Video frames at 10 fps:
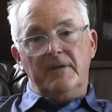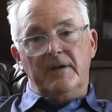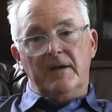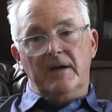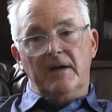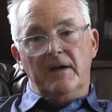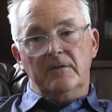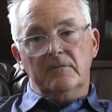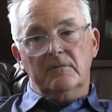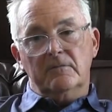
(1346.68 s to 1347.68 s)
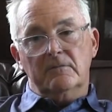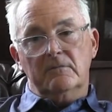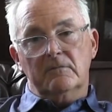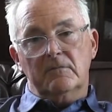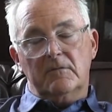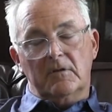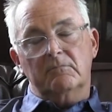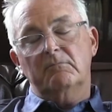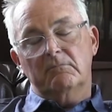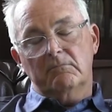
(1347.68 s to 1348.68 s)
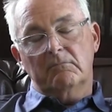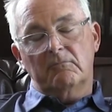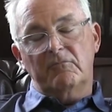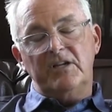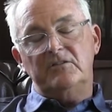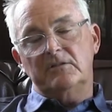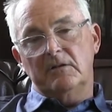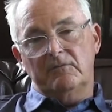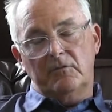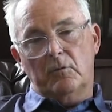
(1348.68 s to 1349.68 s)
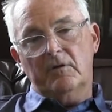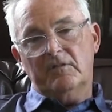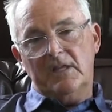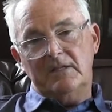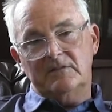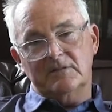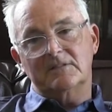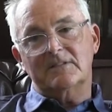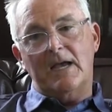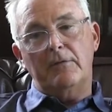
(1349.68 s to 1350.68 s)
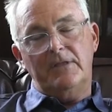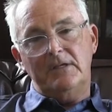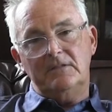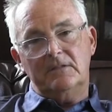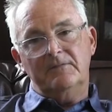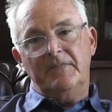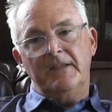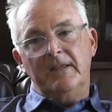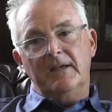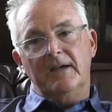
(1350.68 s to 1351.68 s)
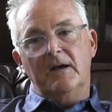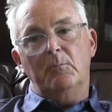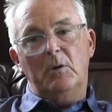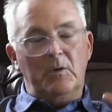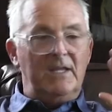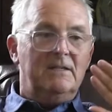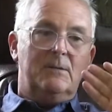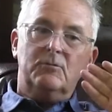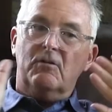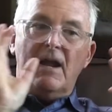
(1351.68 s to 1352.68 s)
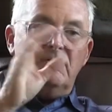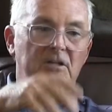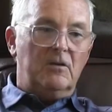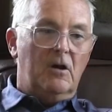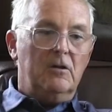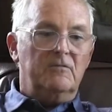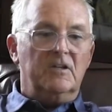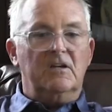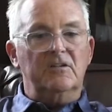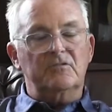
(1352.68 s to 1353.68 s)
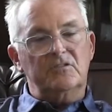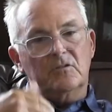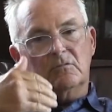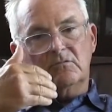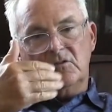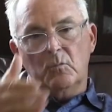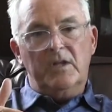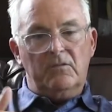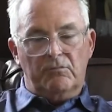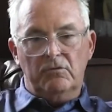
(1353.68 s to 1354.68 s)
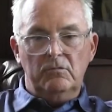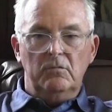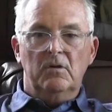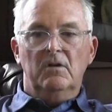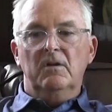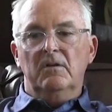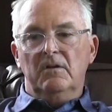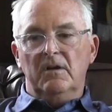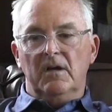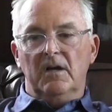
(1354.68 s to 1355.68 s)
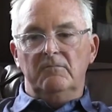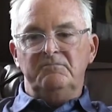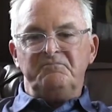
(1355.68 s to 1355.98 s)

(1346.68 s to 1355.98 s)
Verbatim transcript: uh, the region of northeast and southeast, uh, but we ended up traveling all over the country. So we went through uh,